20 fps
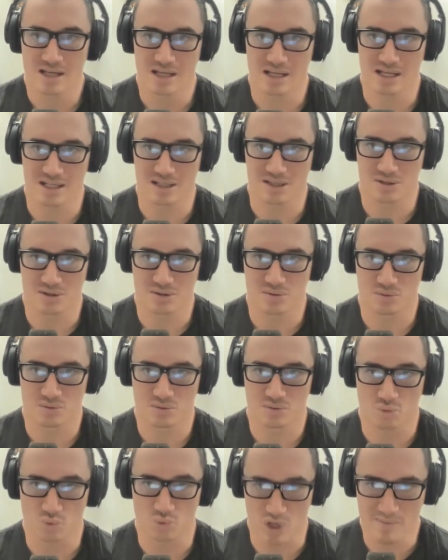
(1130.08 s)
it's
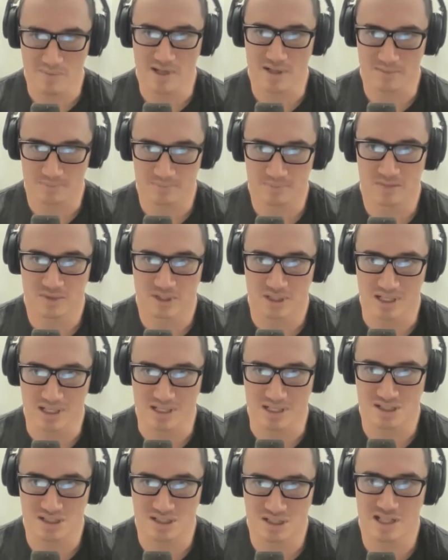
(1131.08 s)
women.
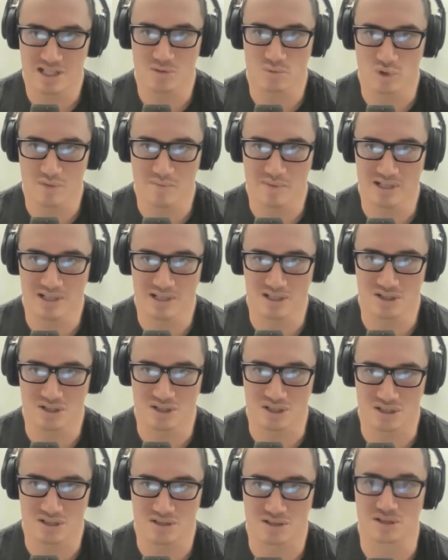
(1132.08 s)
It's seeing women as
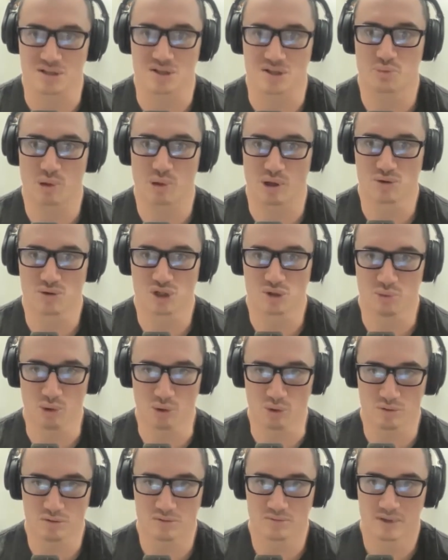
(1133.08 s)
just
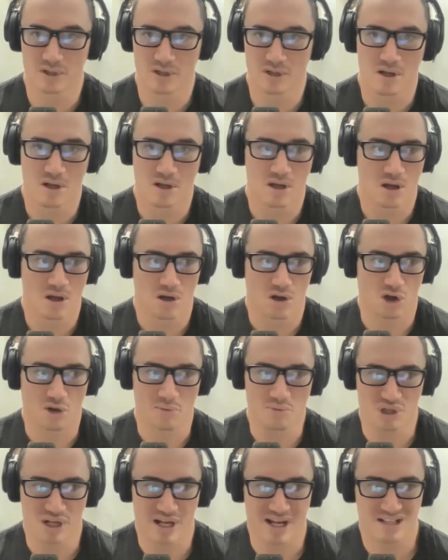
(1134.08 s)
disposable
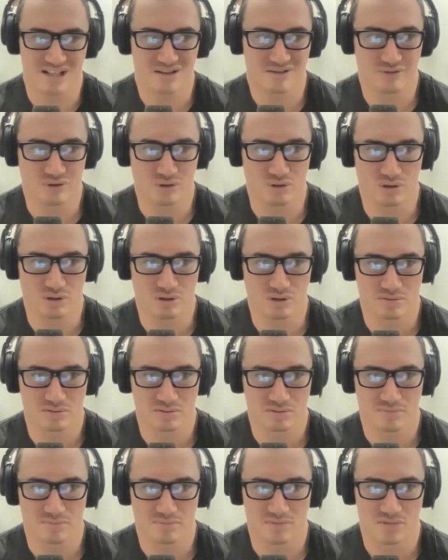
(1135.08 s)
objects for
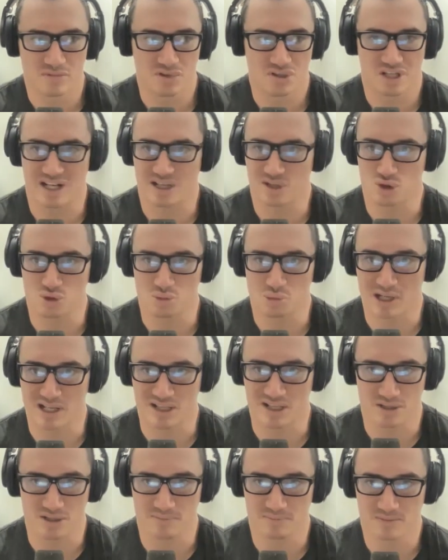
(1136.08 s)
sexual
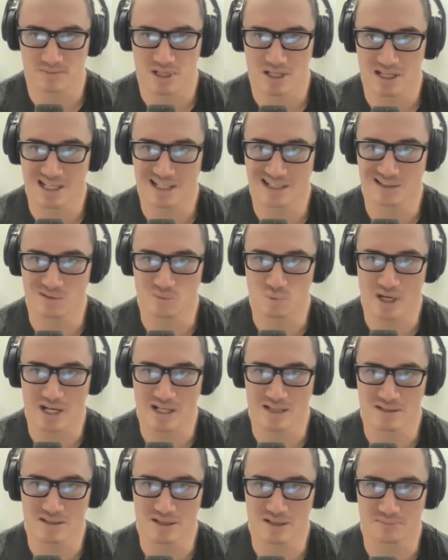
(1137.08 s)
pleasure, in the
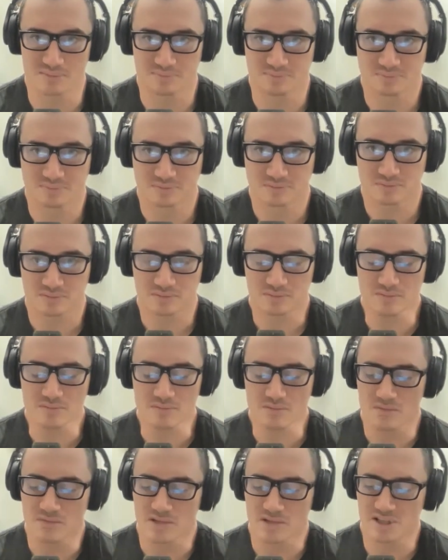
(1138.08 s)
way that,
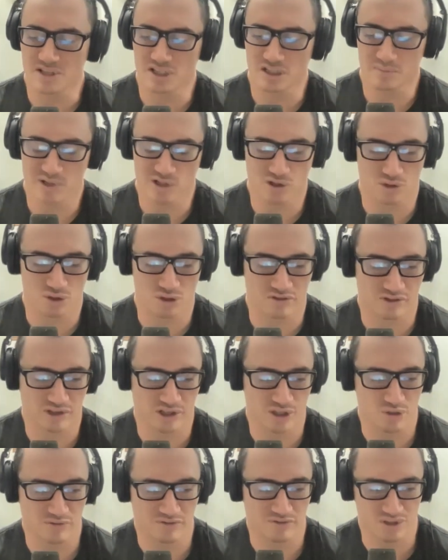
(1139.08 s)
this is going to be
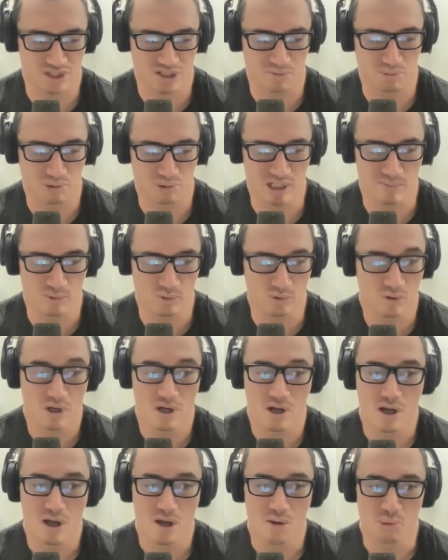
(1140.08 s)
controversial for some people,
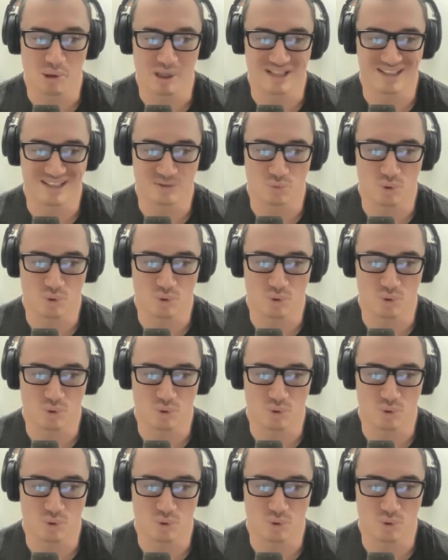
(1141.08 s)
but in the